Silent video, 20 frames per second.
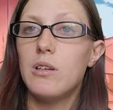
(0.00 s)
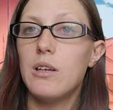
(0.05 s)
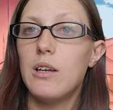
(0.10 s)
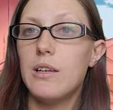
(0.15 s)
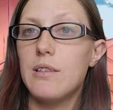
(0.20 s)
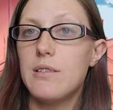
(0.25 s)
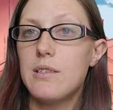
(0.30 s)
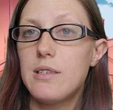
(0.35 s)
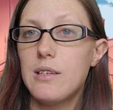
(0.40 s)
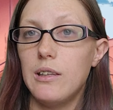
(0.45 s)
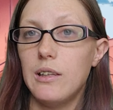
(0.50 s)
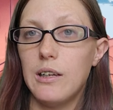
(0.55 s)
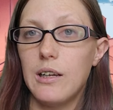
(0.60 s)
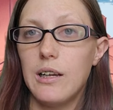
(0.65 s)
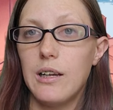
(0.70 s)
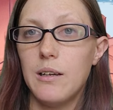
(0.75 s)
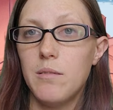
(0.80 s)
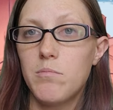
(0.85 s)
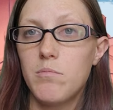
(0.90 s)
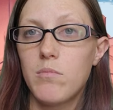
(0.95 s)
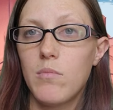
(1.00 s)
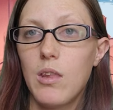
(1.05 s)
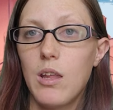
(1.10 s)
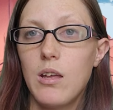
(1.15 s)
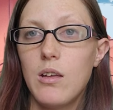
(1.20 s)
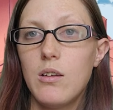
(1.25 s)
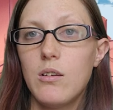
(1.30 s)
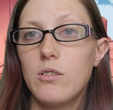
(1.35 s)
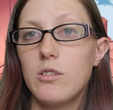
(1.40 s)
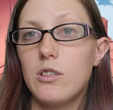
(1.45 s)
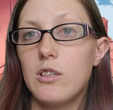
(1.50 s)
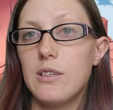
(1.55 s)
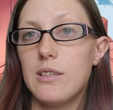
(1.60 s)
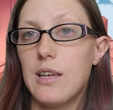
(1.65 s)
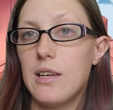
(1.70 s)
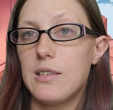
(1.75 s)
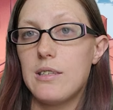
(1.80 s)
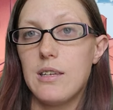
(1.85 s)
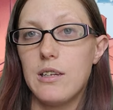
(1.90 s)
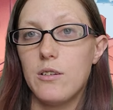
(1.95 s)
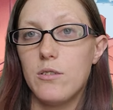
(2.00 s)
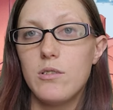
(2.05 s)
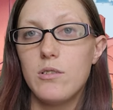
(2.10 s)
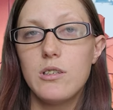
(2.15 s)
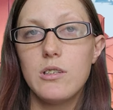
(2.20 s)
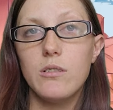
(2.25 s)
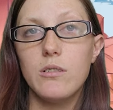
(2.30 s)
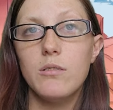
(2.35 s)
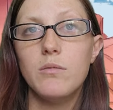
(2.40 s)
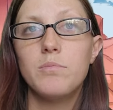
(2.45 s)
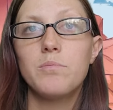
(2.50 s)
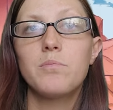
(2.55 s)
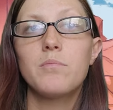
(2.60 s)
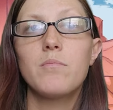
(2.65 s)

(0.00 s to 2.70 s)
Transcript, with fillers: and silica, which is SiO2,